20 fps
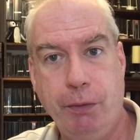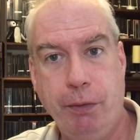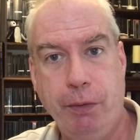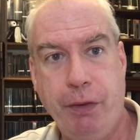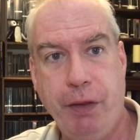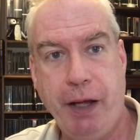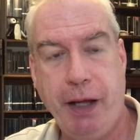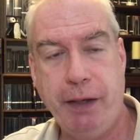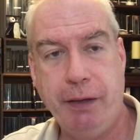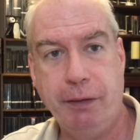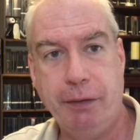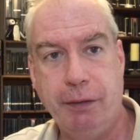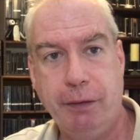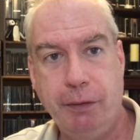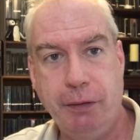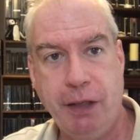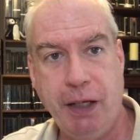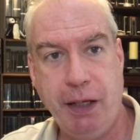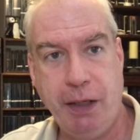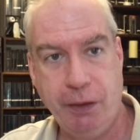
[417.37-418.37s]
that
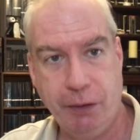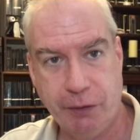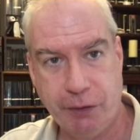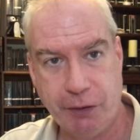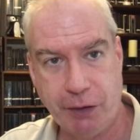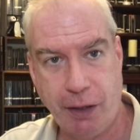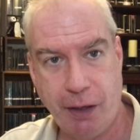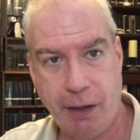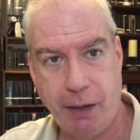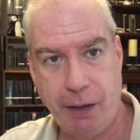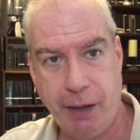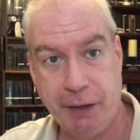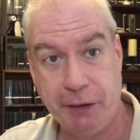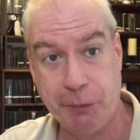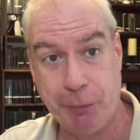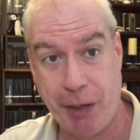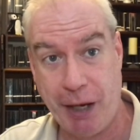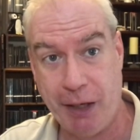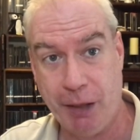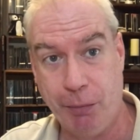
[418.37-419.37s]
Kindles are
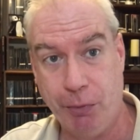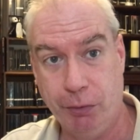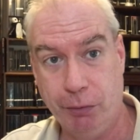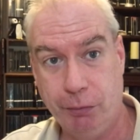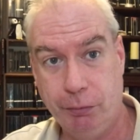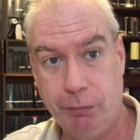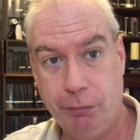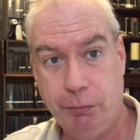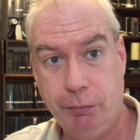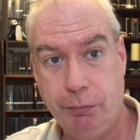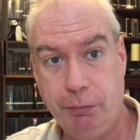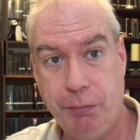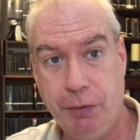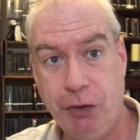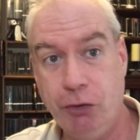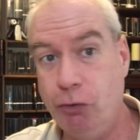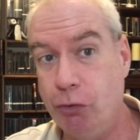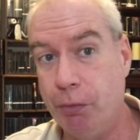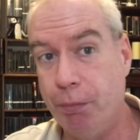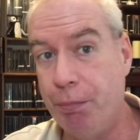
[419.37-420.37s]
expandable
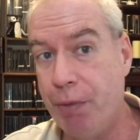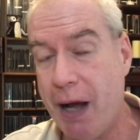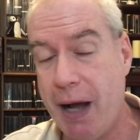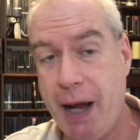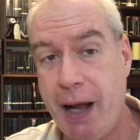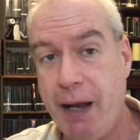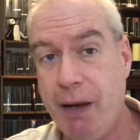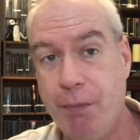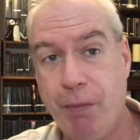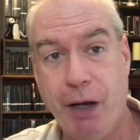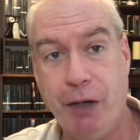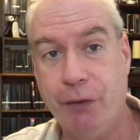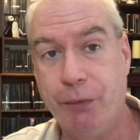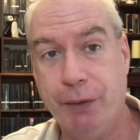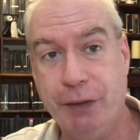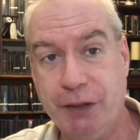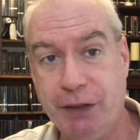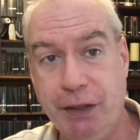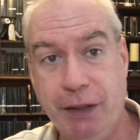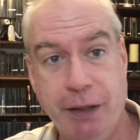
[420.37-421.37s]
because you can buy a
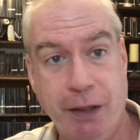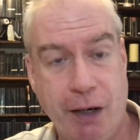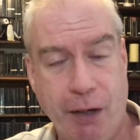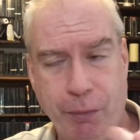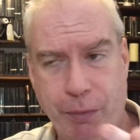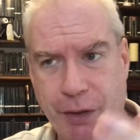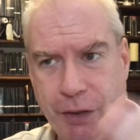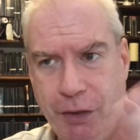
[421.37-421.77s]
micro SD card with